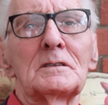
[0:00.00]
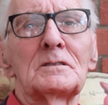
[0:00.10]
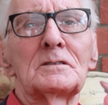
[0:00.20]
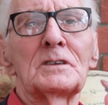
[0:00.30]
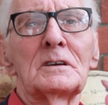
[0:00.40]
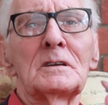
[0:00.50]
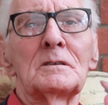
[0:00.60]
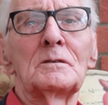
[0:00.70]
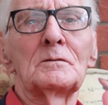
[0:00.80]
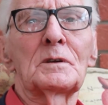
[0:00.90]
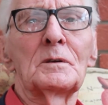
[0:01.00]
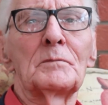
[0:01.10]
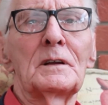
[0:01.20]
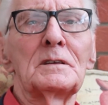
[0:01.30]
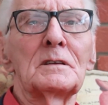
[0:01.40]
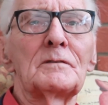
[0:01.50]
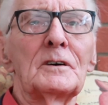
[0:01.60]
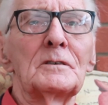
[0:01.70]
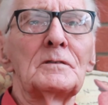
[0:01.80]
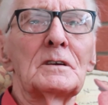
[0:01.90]
To say that you'd complete a
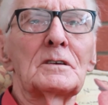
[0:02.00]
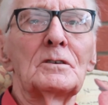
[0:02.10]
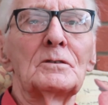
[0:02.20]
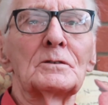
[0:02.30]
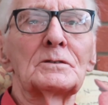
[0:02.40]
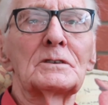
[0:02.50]
5-year course.